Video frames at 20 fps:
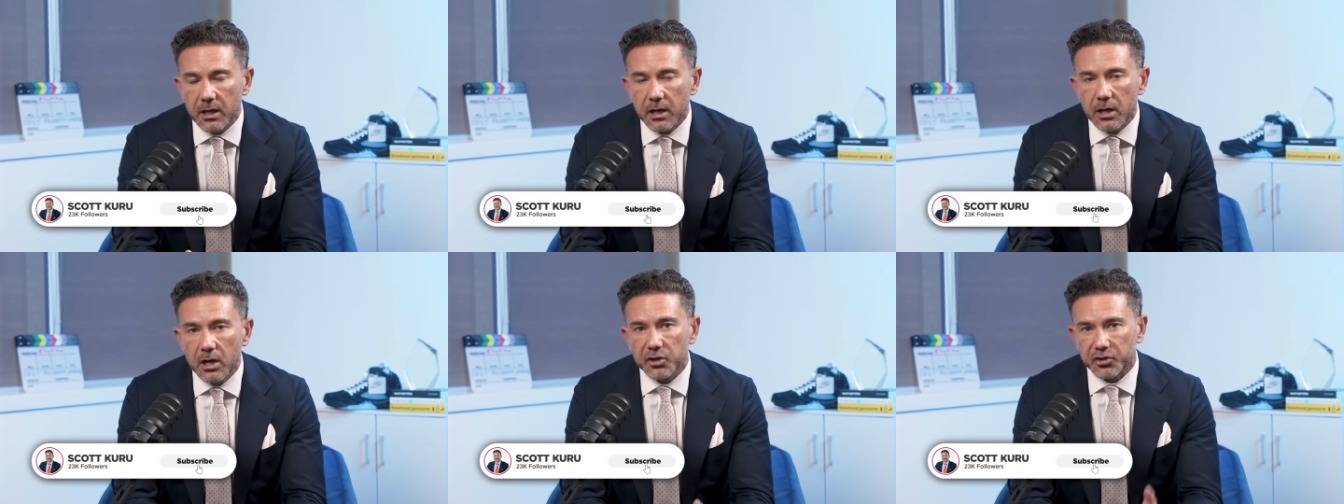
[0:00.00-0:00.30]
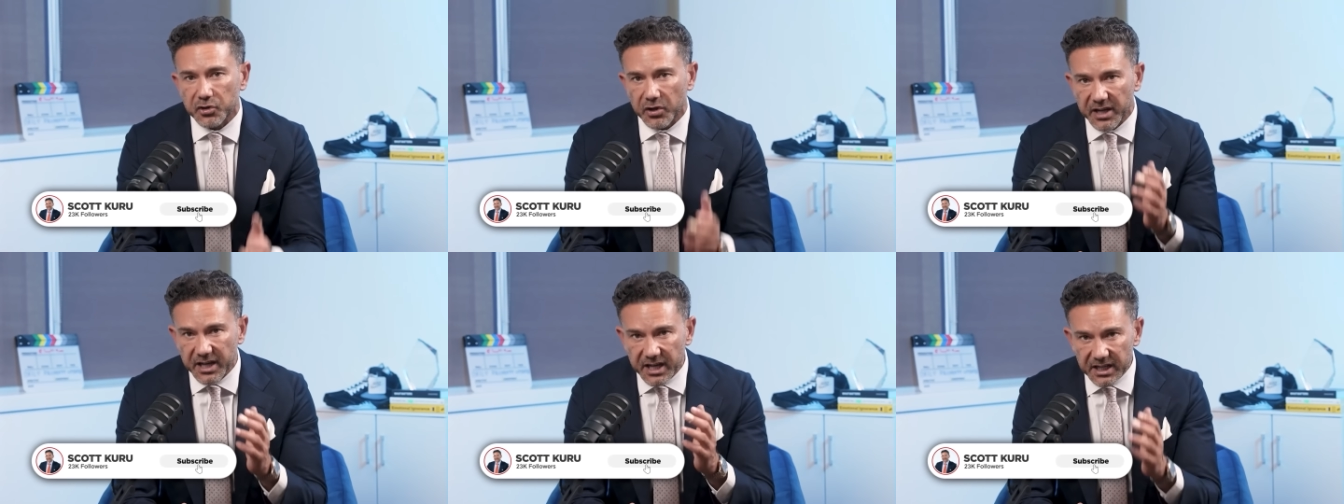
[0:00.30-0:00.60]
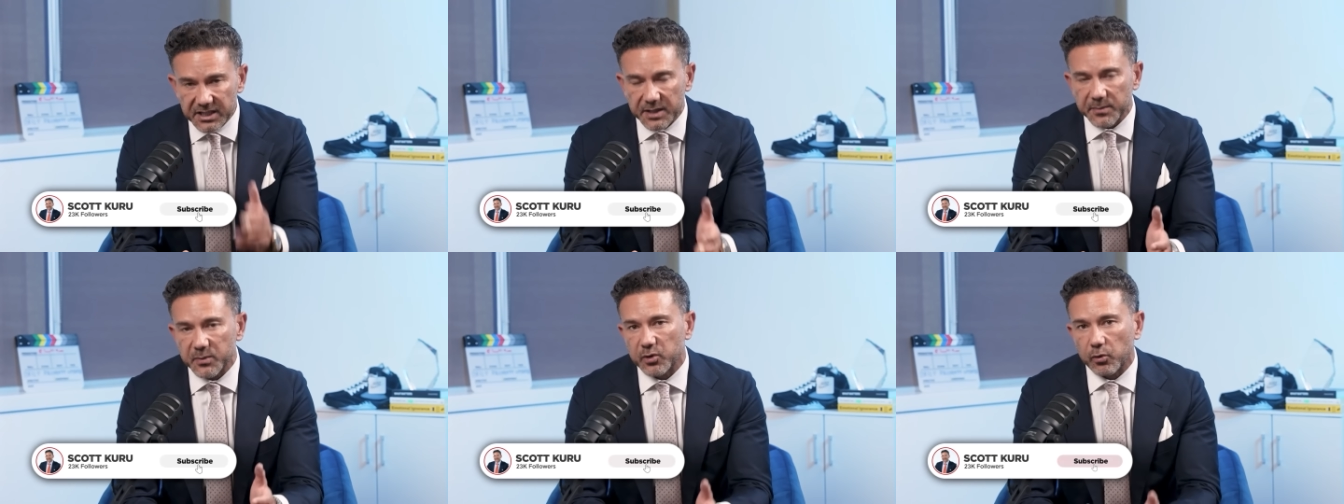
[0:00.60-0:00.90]
So hit
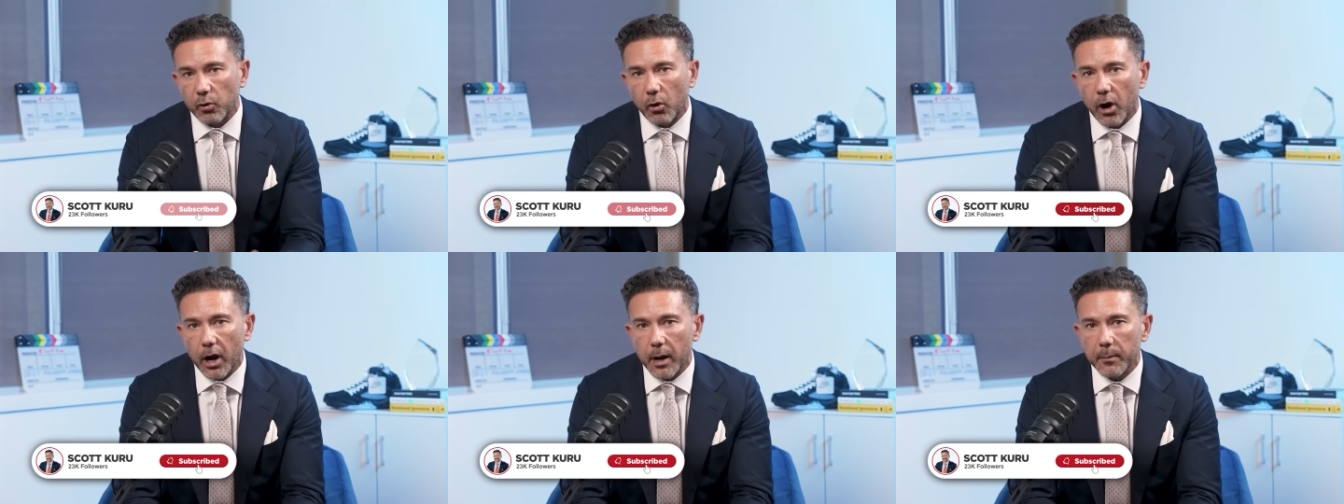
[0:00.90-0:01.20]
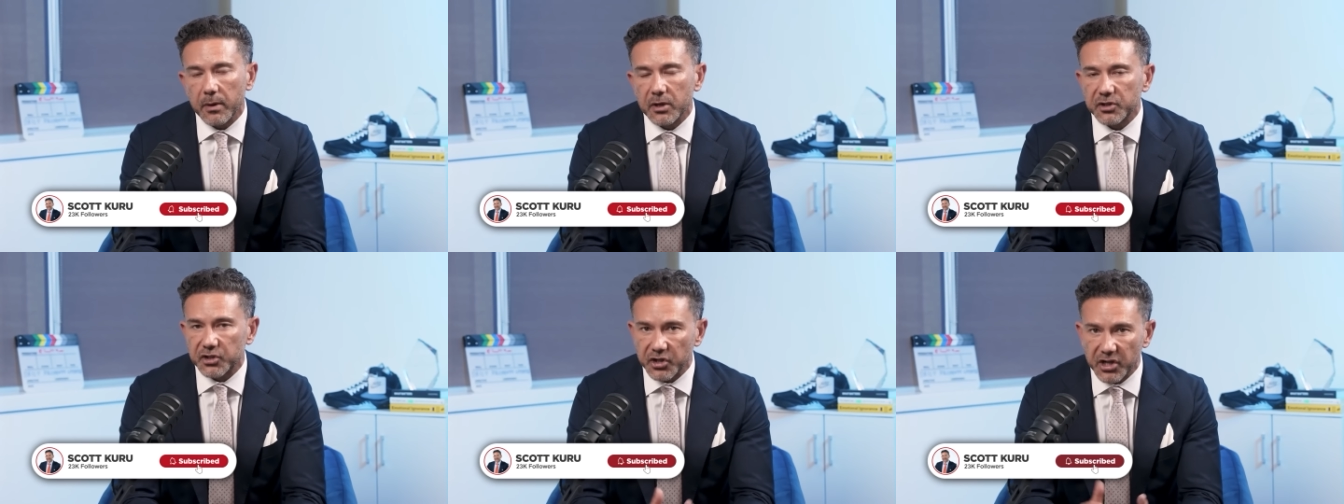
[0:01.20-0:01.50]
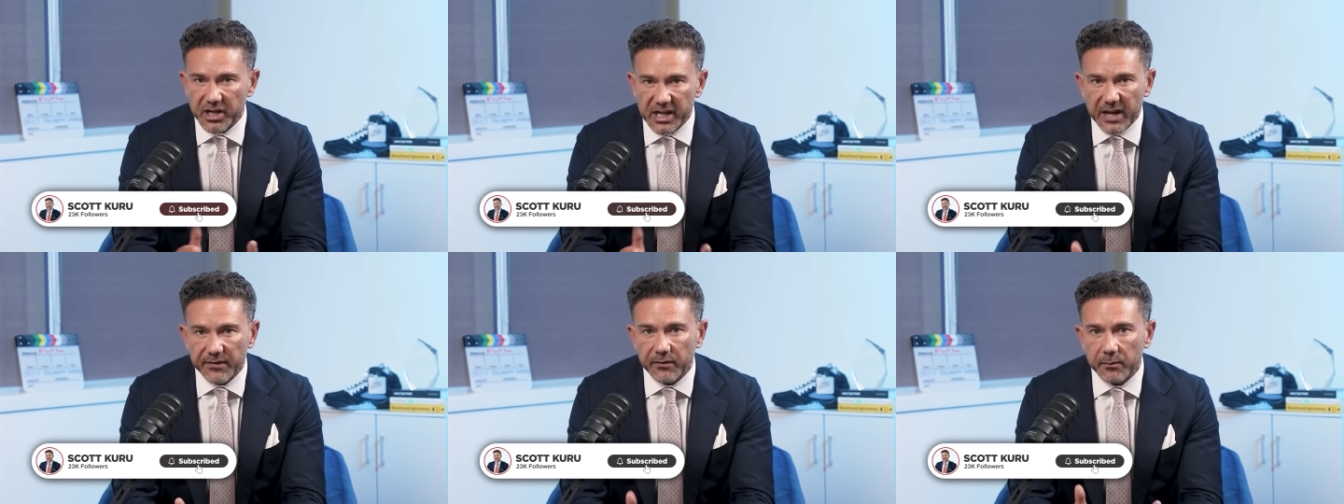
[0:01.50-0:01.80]
subscribe so you
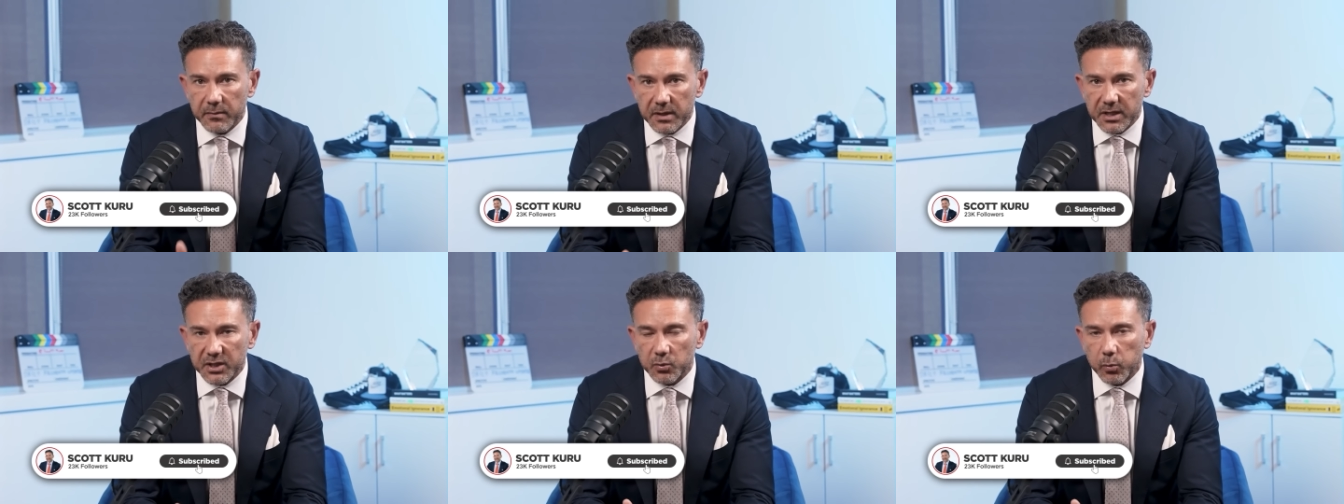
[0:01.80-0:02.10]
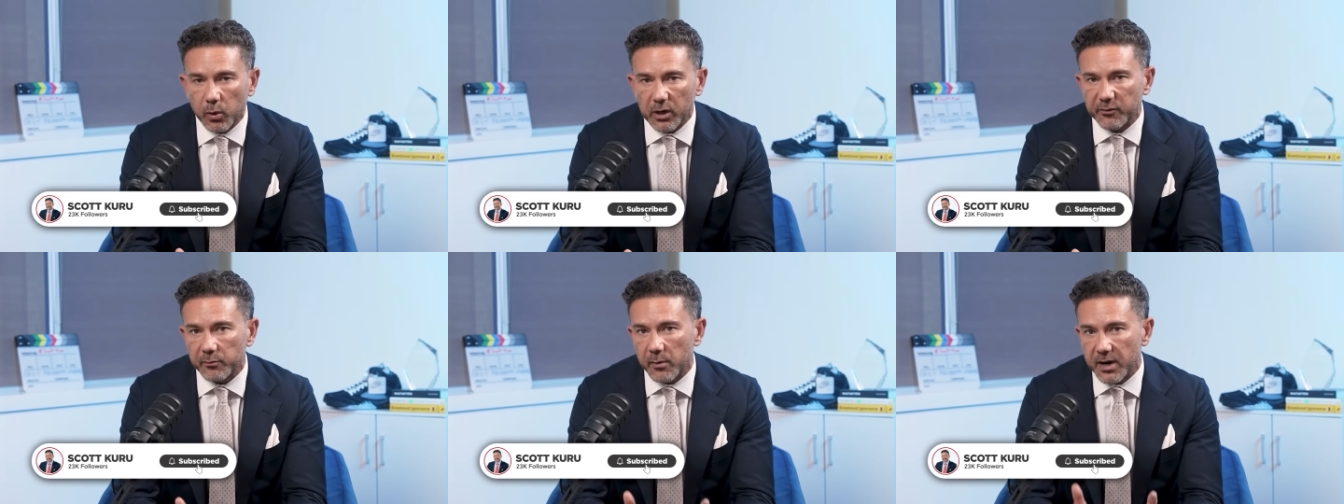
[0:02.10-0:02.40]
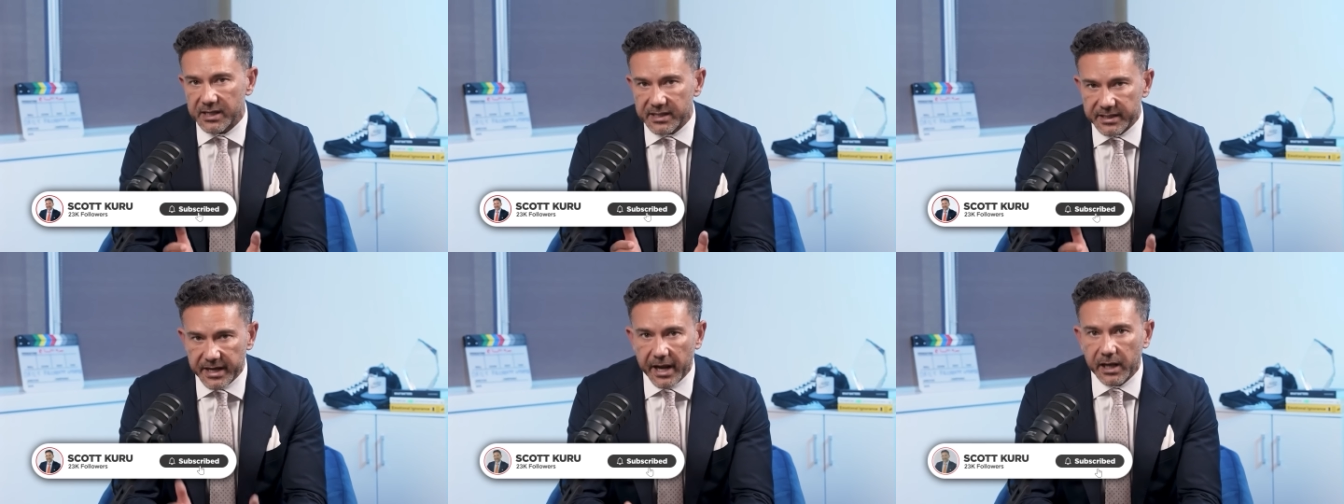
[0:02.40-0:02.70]
never miss one of my
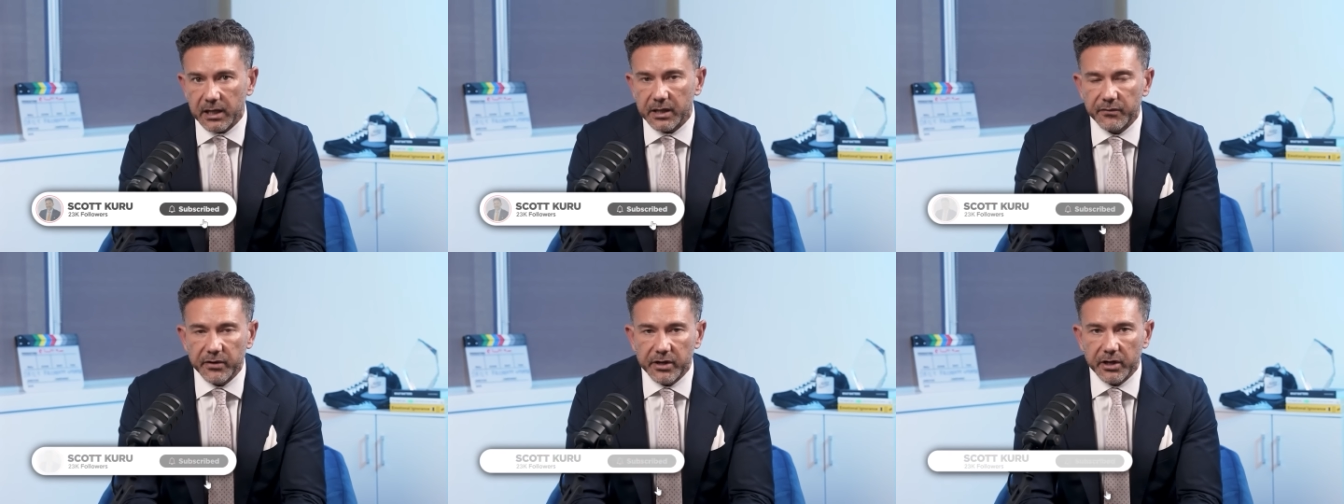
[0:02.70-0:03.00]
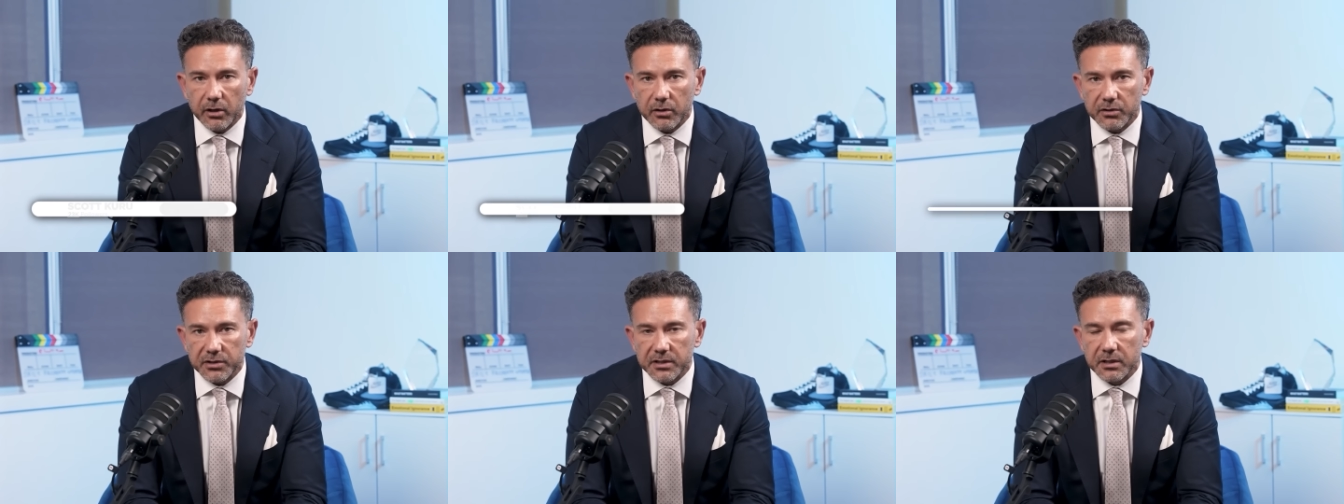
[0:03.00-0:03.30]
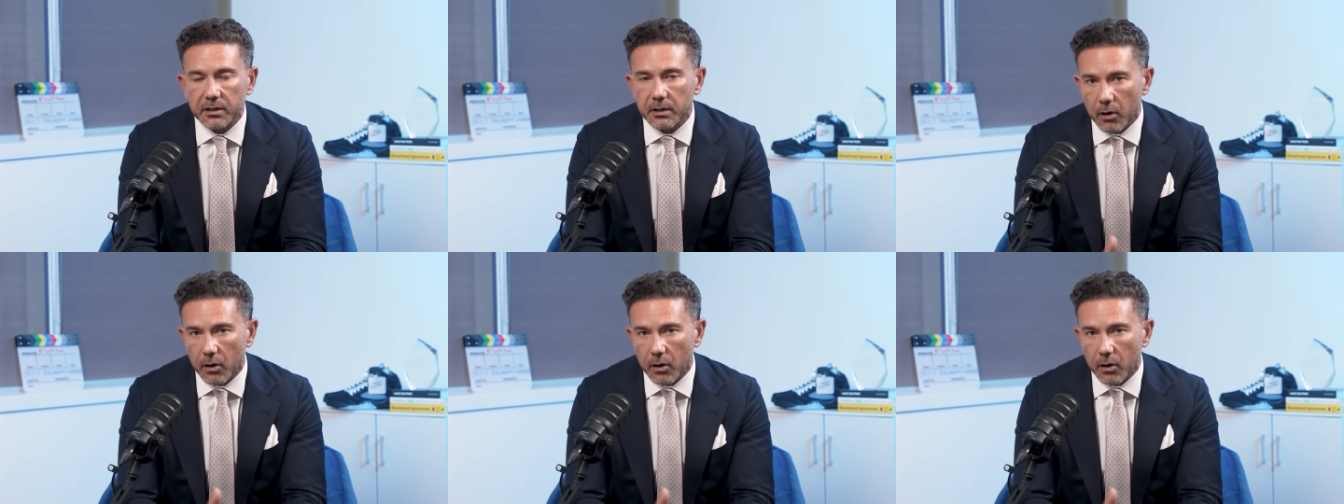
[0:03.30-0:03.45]
daily videos.